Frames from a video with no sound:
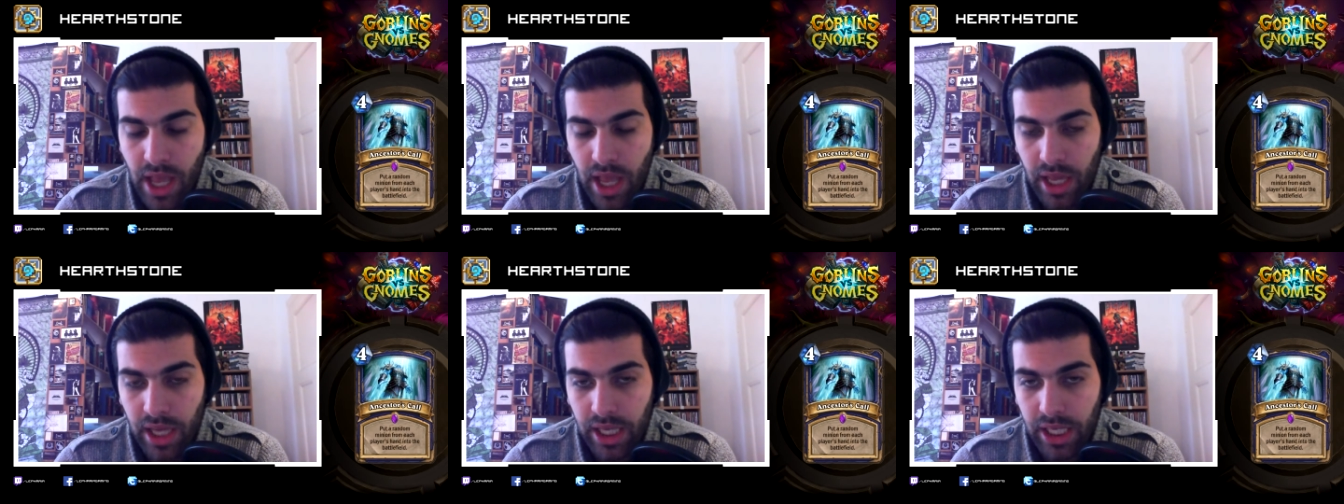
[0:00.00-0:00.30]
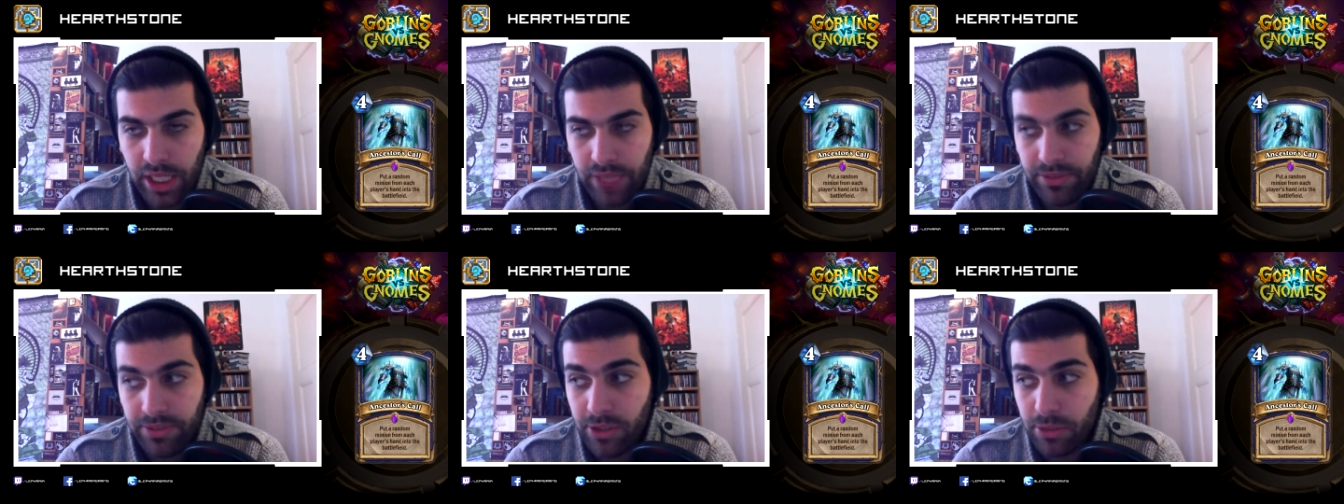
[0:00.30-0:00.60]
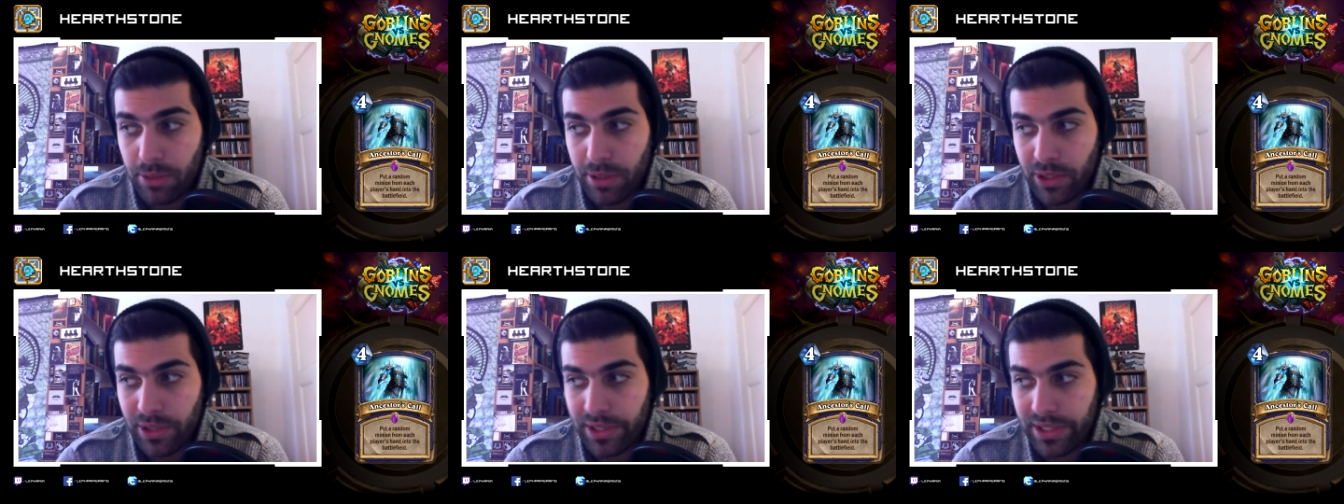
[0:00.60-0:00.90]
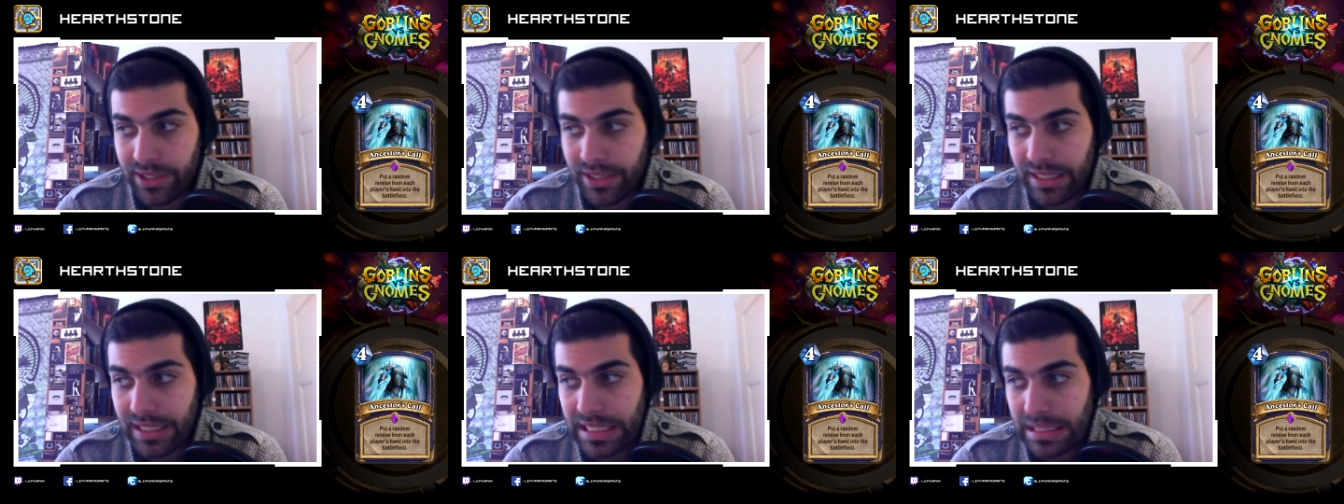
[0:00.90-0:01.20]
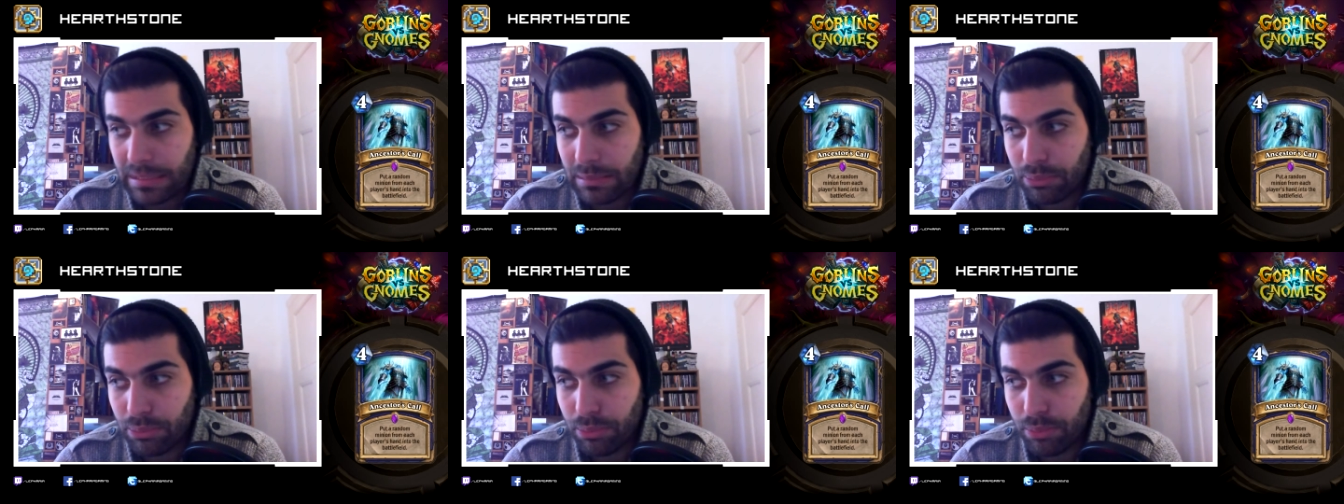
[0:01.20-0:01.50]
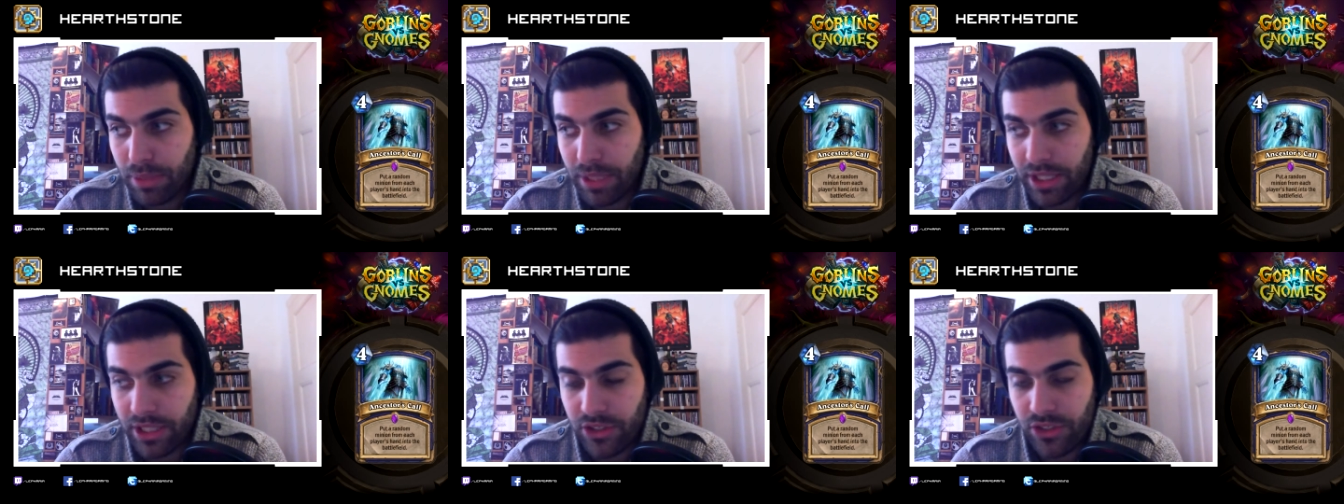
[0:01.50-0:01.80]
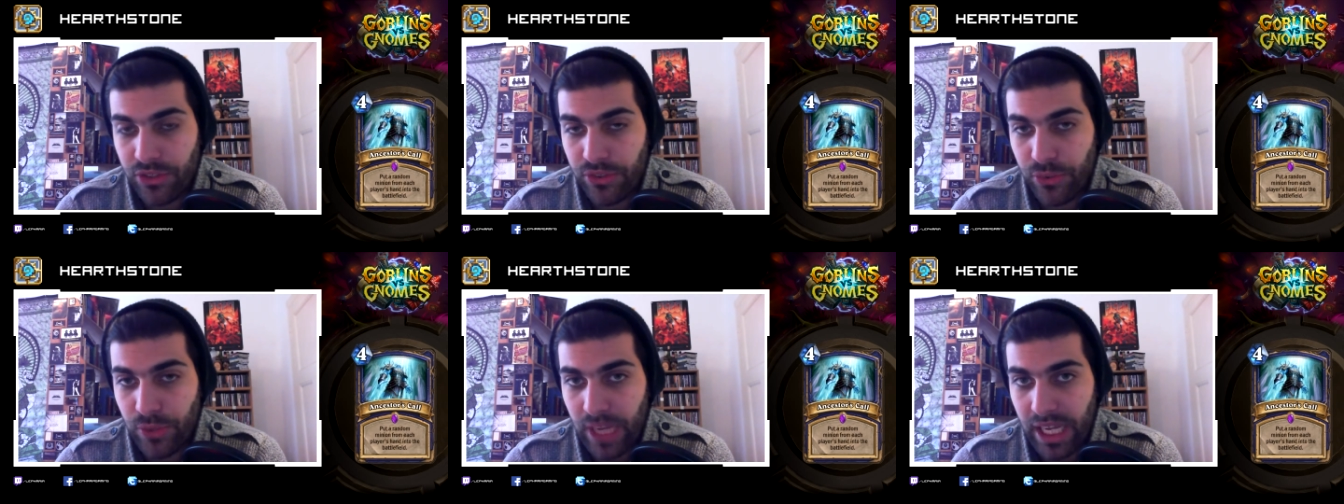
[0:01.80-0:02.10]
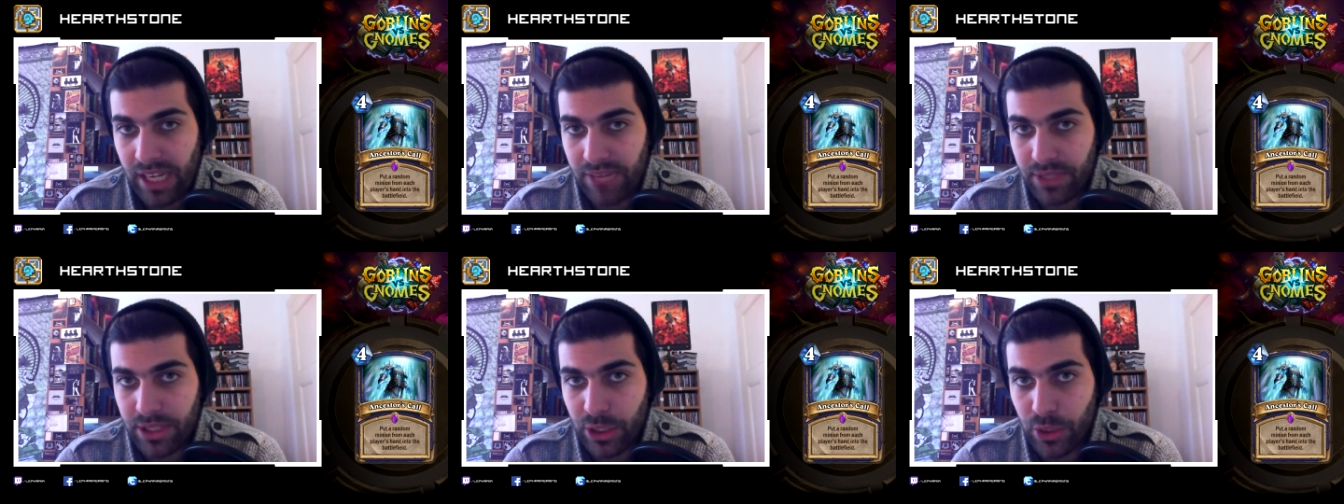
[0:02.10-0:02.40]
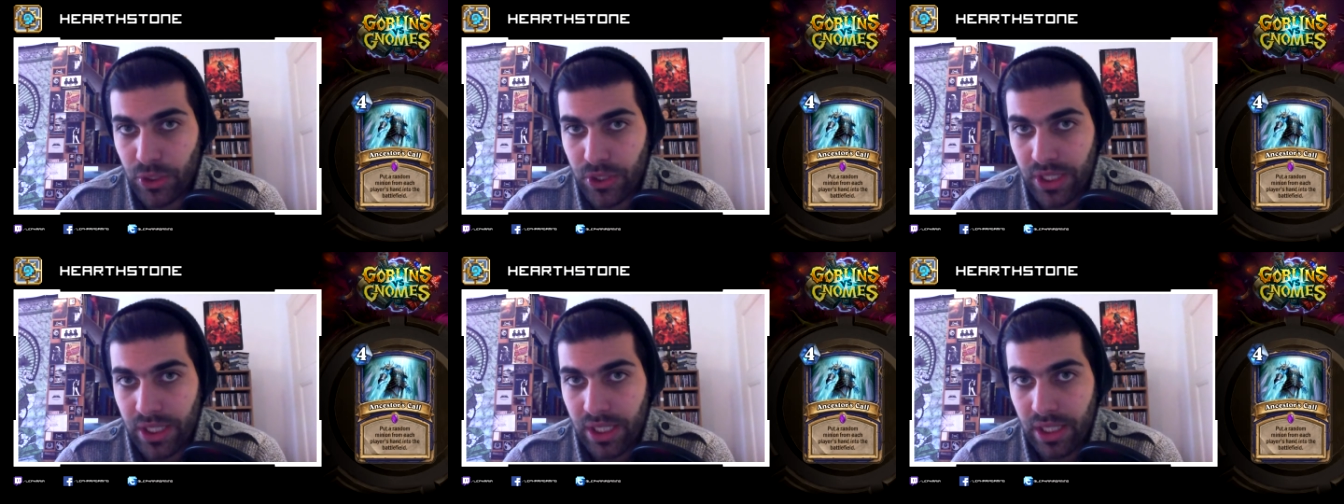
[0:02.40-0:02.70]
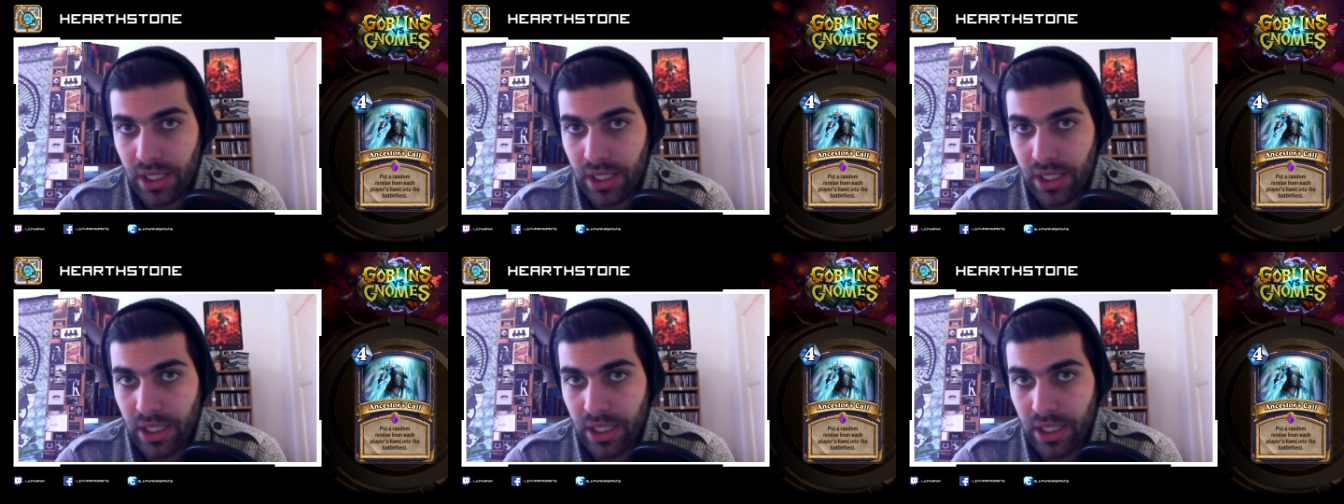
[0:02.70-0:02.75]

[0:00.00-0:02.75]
if your opponent manages to have a good